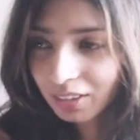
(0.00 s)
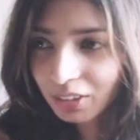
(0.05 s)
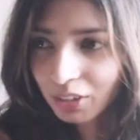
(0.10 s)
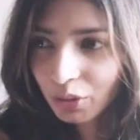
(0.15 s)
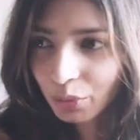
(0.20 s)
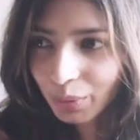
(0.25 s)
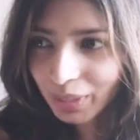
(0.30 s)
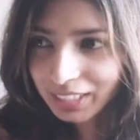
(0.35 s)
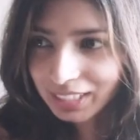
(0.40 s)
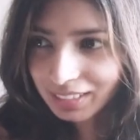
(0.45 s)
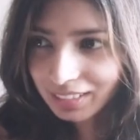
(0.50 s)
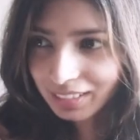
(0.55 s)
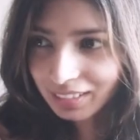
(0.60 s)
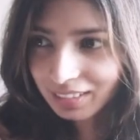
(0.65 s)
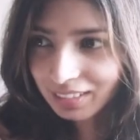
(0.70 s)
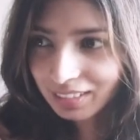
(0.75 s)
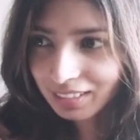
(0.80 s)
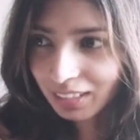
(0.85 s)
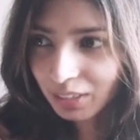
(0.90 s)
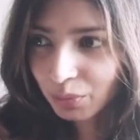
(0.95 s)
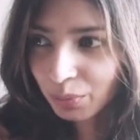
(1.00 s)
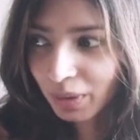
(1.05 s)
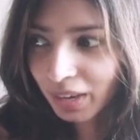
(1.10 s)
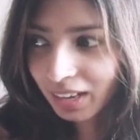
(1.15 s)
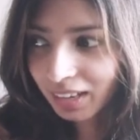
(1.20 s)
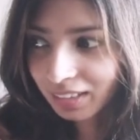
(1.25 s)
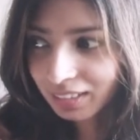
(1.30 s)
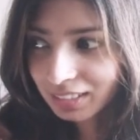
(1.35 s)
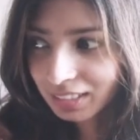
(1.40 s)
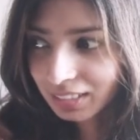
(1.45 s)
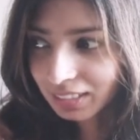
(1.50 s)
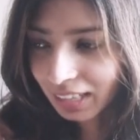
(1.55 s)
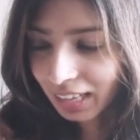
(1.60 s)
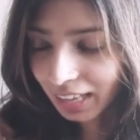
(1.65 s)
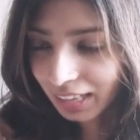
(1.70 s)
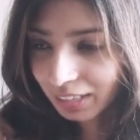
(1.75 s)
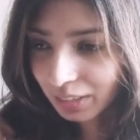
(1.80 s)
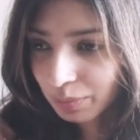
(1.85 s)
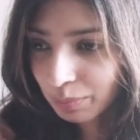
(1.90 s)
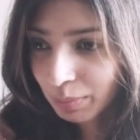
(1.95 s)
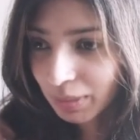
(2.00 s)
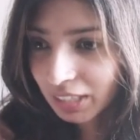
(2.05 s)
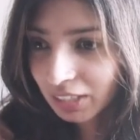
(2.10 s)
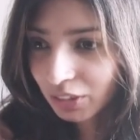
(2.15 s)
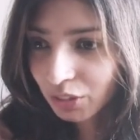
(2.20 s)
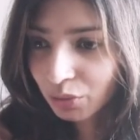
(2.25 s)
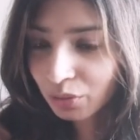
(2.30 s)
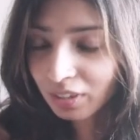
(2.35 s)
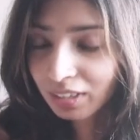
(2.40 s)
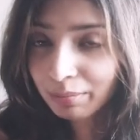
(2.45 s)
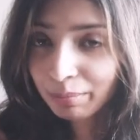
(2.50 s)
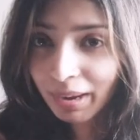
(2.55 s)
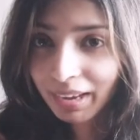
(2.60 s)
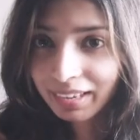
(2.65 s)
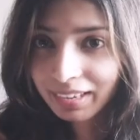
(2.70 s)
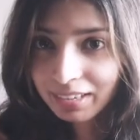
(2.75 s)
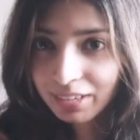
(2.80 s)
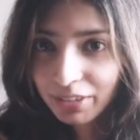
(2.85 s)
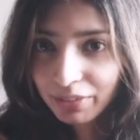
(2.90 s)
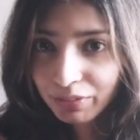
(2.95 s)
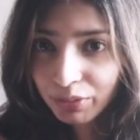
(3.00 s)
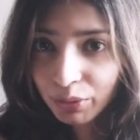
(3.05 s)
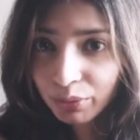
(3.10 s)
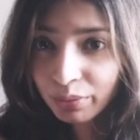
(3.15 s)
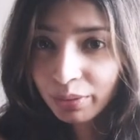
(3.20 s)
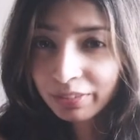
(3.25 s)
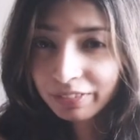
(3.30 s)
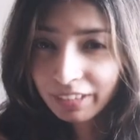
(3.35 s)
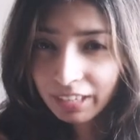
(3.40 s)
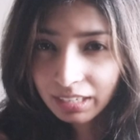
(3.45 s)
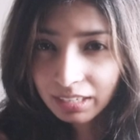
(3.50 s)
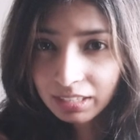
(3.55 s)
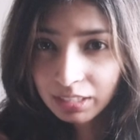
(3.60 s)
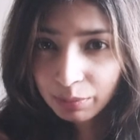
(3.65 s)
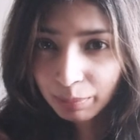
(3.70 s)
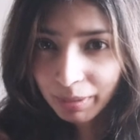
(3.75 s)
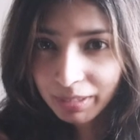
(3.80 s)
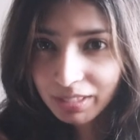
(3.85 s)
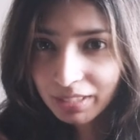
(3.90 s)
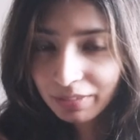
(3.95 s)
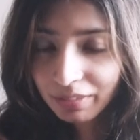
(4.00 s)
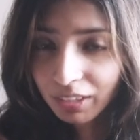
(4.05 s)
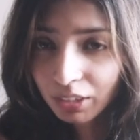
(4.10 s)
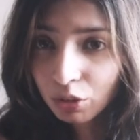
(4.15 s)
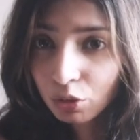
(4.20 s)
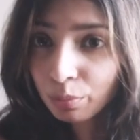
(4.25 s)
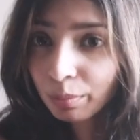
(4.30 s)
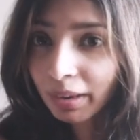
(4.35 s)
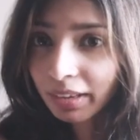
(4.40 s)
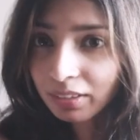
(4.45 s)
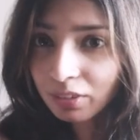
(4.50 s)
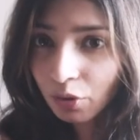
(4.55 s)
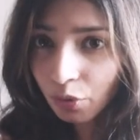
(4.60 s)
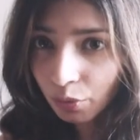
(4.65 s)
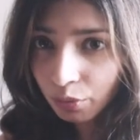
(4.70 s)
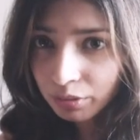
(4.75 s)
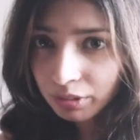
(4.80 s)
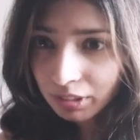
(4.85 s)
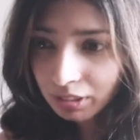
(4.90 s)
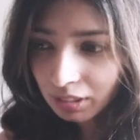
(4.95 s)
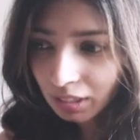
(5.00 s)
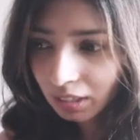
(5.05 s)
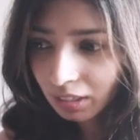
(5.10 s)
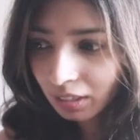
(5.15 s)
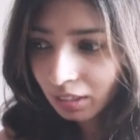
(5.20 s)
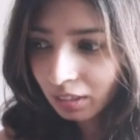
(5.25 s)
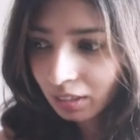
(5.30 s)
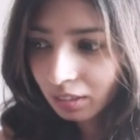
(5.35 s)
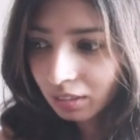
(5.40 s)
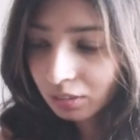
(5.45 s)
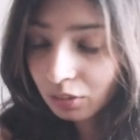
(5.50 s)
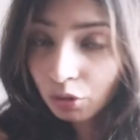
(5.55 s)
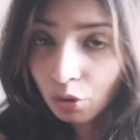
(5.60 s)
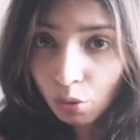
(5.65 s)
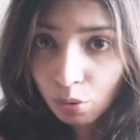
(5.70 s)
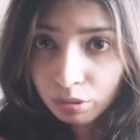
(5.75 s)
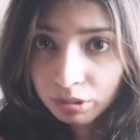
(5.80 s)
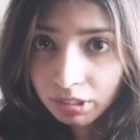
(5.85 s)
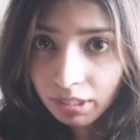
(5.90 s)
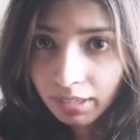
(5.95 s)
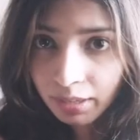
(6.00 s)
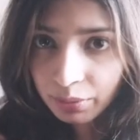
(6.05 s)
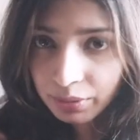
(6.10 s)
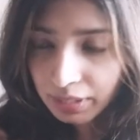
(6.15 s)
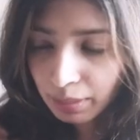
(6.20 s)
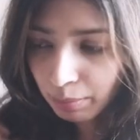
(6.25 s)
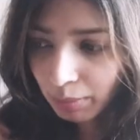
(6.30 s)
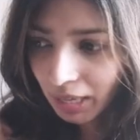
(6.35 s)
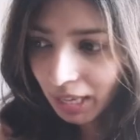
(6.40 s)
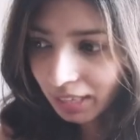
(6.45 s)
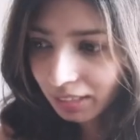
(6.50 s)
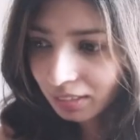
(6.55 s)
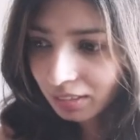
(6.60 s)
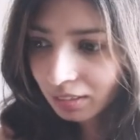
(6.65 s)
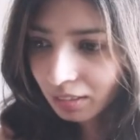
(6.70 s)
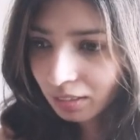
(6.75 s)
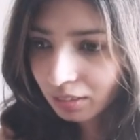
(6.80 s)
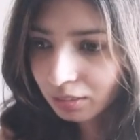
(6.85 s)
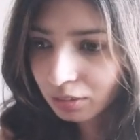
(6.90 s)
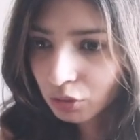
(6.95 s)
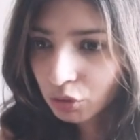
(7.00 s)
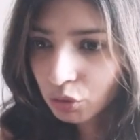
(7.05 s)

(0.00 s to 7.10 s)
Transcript: Questions that were asked at me during my interview were very specific to my course, the course that I was applying.